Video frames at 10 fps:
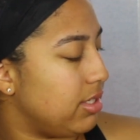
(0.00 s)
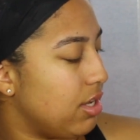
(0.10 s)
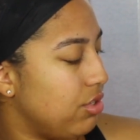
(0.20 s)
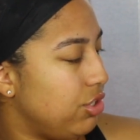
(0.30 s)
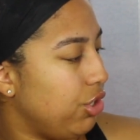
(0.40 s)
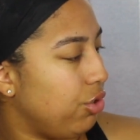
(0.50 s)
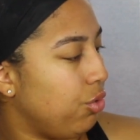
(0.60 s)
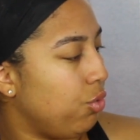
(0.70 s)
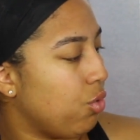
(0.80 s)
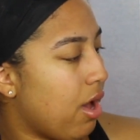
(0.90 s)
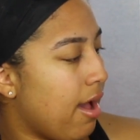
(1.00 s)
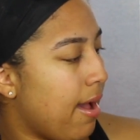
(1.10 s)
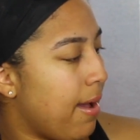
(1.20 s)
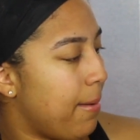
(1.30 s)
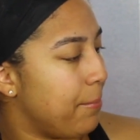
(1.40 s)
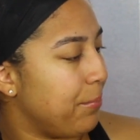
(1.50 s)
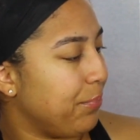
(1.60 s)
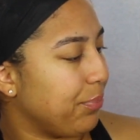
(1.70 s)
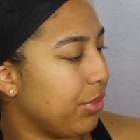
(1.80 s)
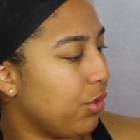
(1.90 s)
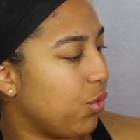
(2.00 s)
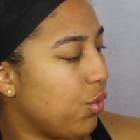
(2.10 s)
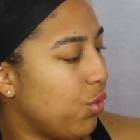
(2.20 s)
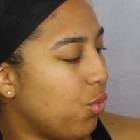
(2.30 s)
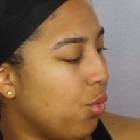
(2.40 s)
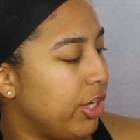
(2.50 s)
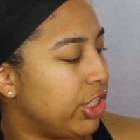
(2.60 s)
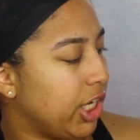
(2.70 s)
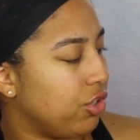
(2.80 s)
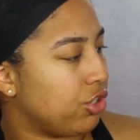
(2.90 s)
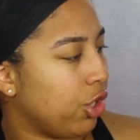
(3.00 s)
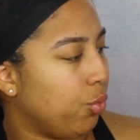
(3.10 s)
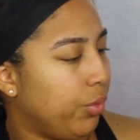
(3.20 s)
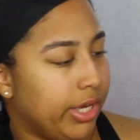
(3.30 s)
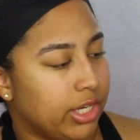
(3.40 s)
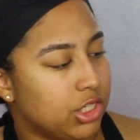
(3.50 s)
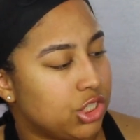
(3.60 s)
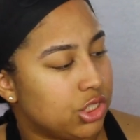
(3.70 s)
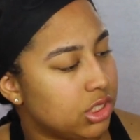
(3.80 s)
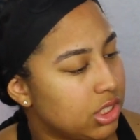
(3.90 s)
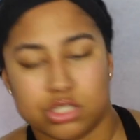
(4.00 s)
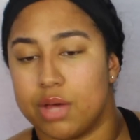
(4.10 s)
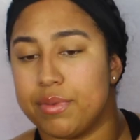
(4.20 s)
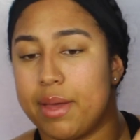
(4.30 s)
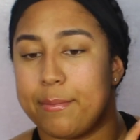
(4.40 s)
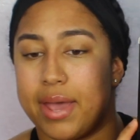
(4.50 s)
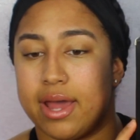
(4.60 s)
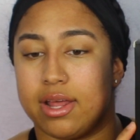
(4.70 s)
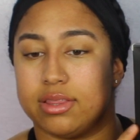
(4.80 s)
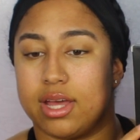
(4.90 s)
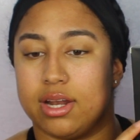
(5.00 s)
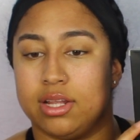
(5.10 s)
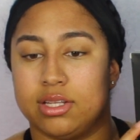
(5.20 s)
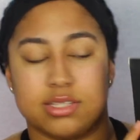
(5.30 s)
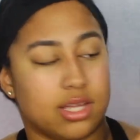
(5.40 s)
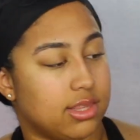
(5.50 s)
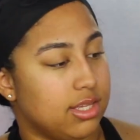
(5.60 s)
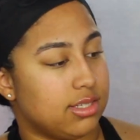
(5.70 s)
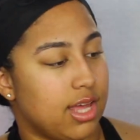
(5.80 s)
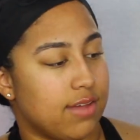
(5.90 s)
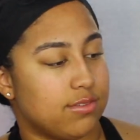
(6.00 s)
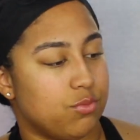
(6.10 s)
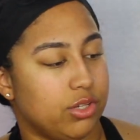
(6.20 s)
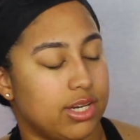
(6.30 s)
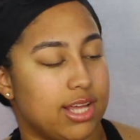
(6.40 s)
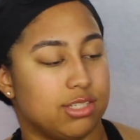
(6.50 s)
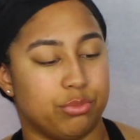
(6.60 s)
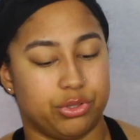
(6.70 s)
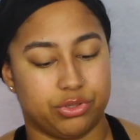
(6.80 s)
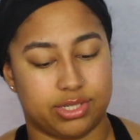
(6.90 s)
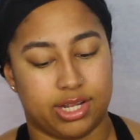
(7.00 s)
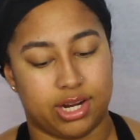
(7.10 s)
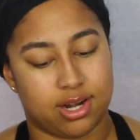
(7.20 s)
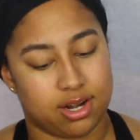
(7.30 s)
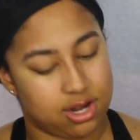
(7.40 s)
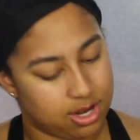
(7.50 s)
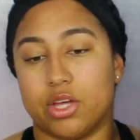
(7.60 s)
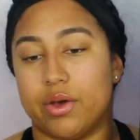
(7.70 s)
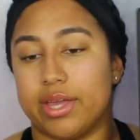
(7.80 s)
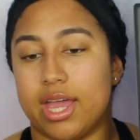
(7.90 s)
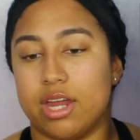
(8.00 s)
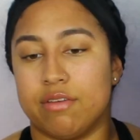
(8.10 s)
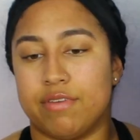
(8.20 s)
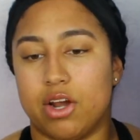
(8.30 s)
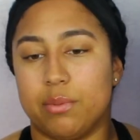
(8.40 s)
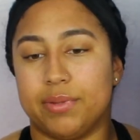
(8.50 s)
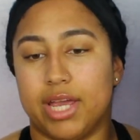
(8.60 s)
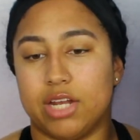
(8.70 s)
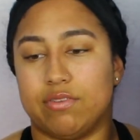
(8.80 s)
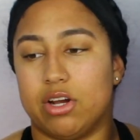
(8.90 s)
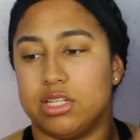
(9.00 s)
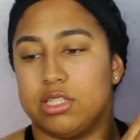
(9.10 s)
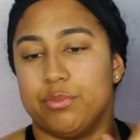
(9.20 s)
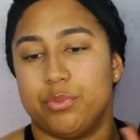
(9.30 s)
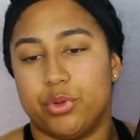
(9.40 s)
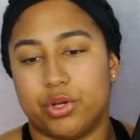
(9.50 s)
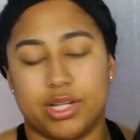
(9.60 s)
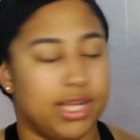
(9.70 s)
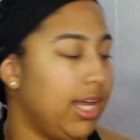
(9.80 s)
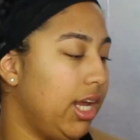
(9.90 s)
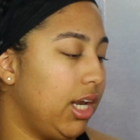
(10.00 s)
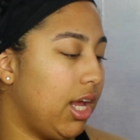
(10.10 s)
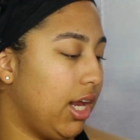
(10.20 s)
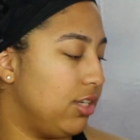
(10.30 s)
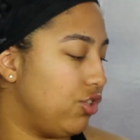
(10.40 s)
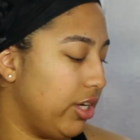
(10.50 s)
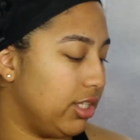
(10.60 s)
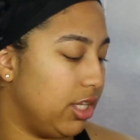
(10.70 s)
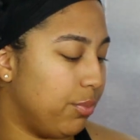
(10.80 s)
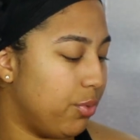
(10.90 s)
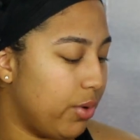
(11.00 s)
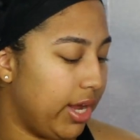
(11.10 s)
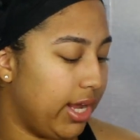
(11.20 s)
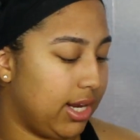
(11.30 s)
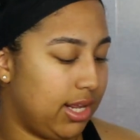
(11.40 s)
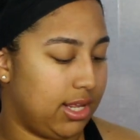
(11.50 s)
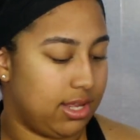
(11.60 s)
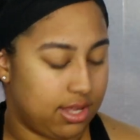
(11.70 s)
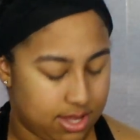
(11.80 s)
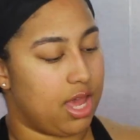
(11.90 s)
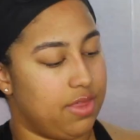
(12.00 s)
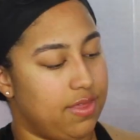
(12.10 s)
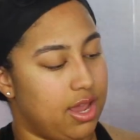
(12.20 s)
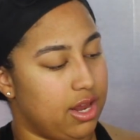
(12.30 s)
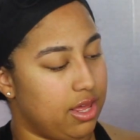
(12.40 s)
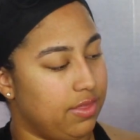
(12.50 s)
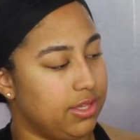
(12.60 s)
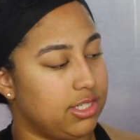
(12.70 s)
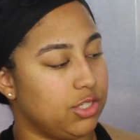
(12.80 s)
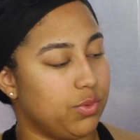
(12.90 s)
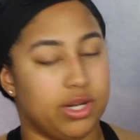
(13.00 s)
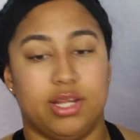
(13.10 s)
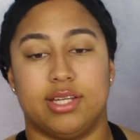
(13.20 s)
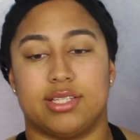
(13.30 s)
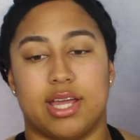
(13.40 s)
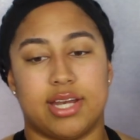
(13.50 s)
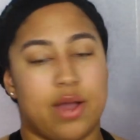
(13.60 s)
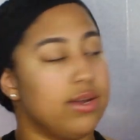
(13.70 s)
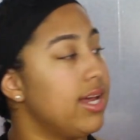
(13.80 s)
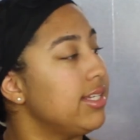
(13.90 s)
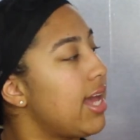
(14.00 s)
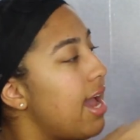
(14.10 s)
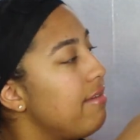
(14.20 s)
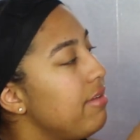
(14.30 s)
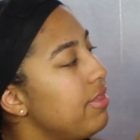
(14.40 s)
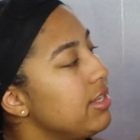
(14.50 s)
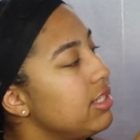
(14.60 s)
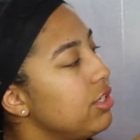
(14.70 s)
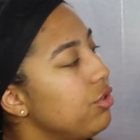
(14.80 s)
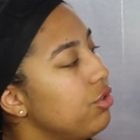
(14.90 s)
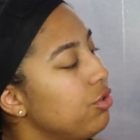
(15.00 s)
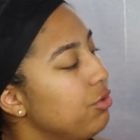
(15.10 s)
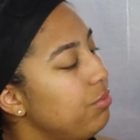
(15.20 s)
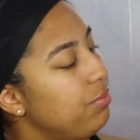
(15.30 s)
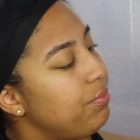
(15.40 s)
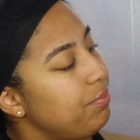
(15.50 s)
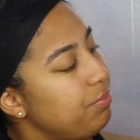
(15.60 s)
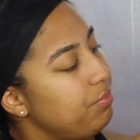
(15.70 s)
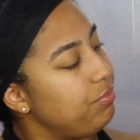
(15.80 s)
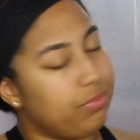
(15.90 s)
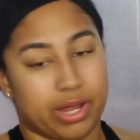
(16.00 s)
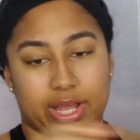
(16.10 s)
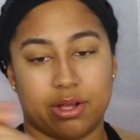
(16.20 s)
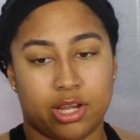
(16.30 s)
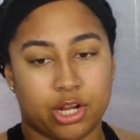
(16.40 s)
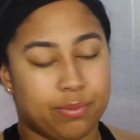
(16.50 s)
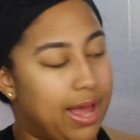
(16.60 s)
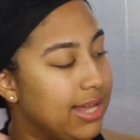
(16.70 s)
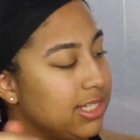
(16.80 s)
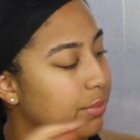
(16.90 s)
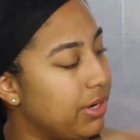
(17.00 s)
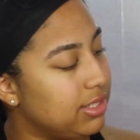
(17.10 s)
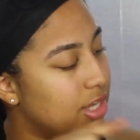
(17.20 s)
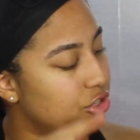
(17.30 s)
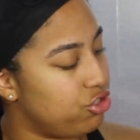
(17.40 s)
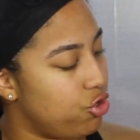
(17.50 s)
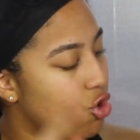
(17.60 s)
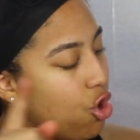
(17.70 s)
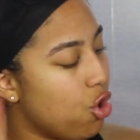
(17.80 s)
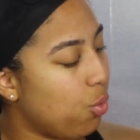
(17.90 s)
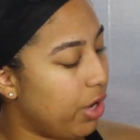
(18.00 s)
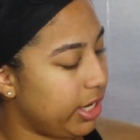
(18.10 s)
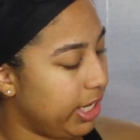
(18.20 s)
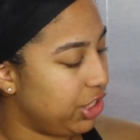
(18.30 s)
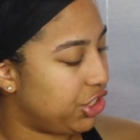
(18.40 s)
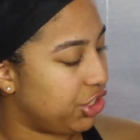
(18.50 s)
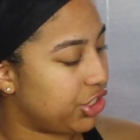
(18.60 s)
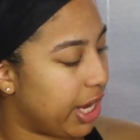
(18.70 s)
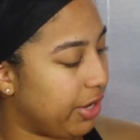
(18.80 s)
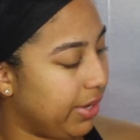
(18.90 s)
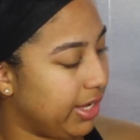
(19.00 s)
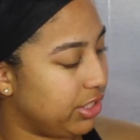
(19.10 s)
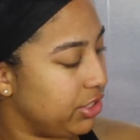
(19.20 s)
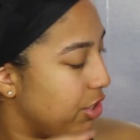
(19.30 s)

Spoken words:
It tells you what shadows are which, so I'm not mad at that. It looks like this. They have some really nice blues in here. So again, a very plain, very simple, clean, and straight to the point. And then this is what it looks like. Now it does have this little like clear plastic, but it tells you what each shadow is.